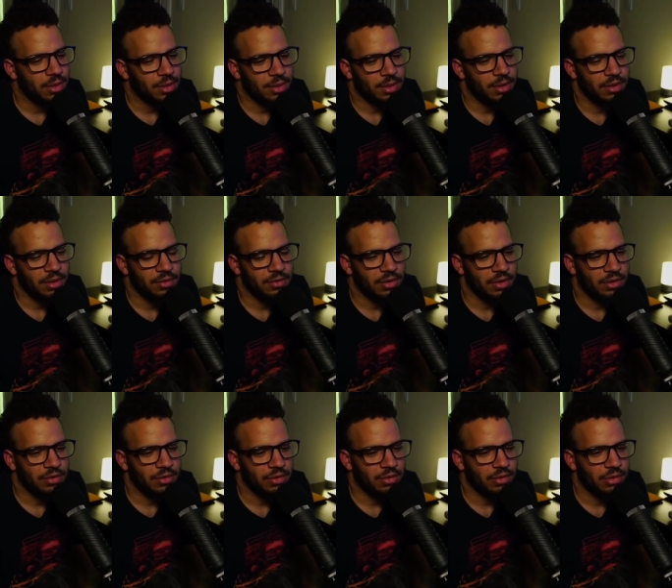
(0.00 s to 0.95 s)
things that
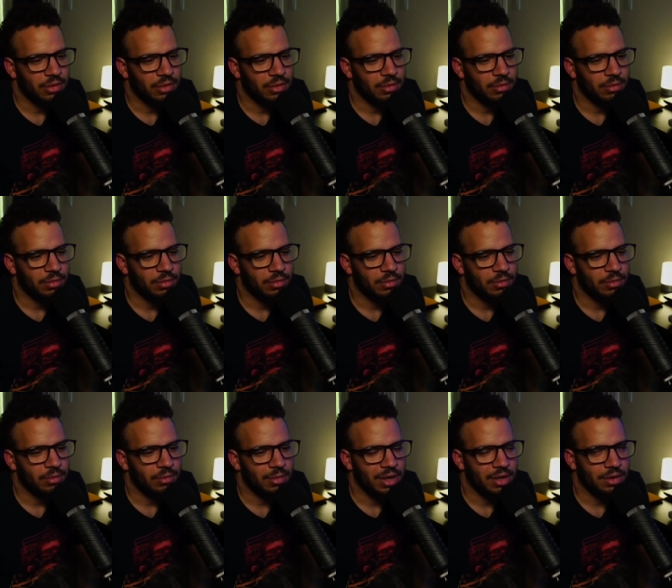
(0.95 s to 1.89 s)
just
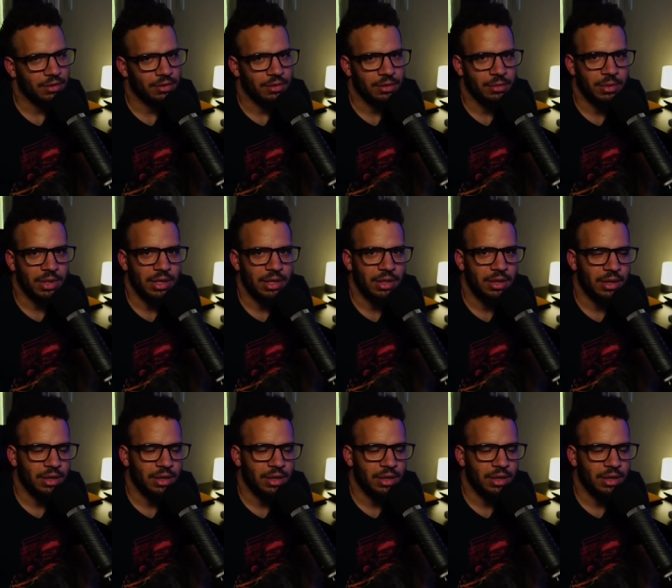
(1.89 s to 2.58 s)
matter to me.